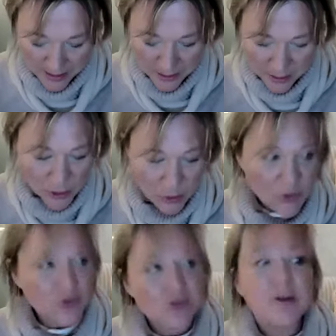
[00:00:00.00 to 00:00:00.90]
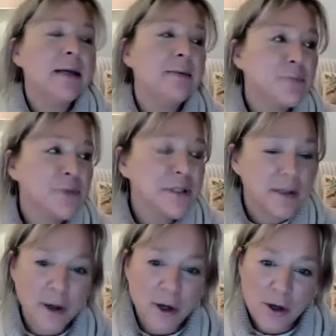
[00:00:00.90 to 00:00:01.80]
you know, your
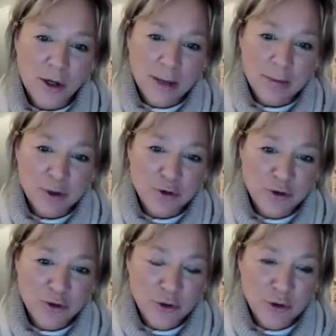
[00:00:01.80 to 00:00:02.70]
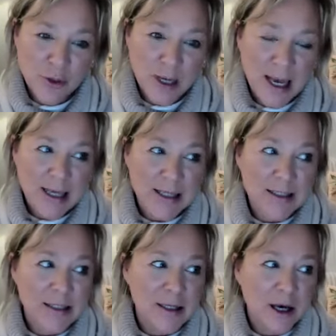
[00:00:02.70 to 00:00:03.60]
dreams are coming true.
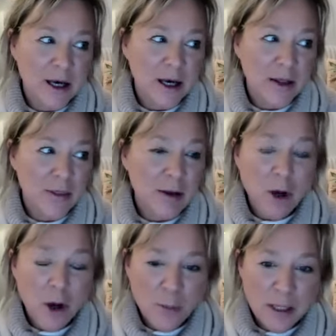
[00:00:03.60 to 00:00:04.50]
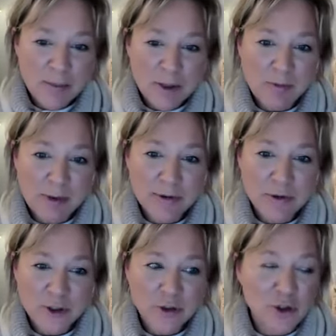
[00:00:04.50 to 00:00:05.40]
And uh, there are people
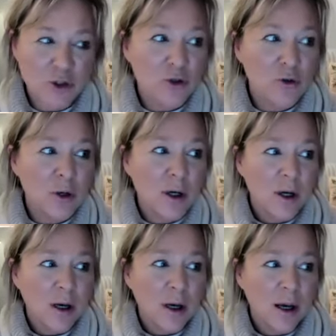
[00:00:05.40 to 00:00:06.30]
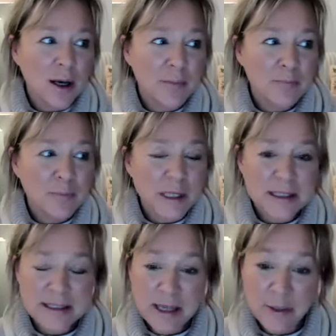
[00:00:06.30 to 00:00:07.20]
around you. Do um,
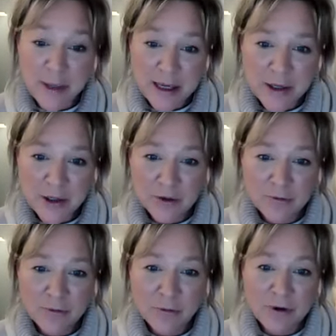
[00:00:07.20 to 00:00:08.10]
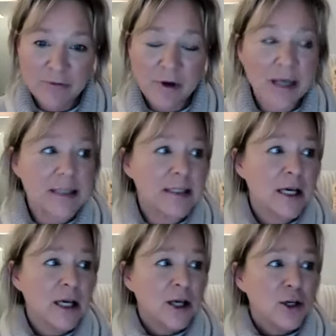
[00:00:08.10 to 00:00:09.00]
say thank you for advice.
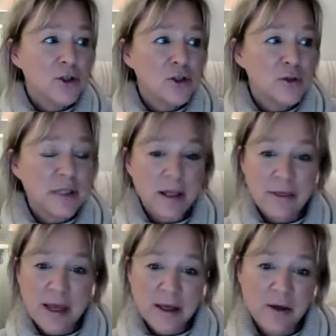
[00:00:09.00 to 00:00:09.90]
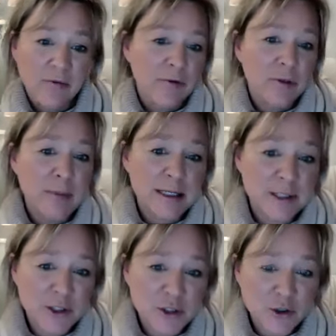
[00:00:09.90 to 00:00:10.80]
Do say thank you for the
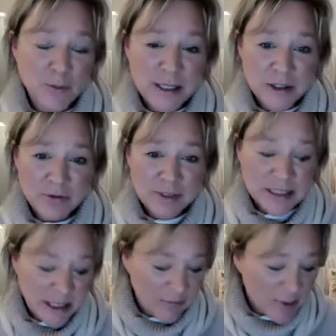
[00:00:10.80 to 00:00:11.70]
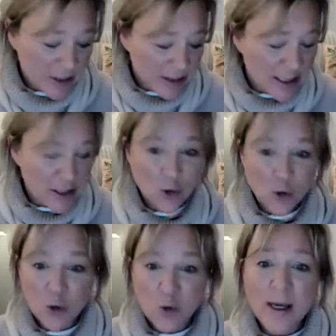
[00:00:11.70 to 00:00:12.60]
messages you're meant to receive because there's
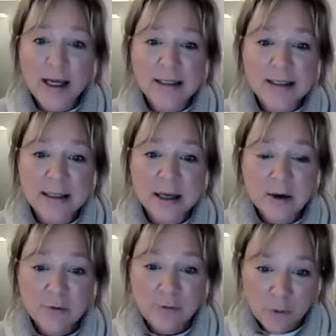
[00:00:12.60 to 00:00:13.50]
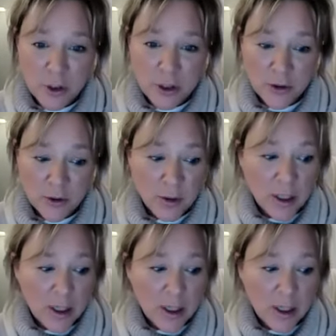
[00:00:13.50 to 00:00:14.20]
always for you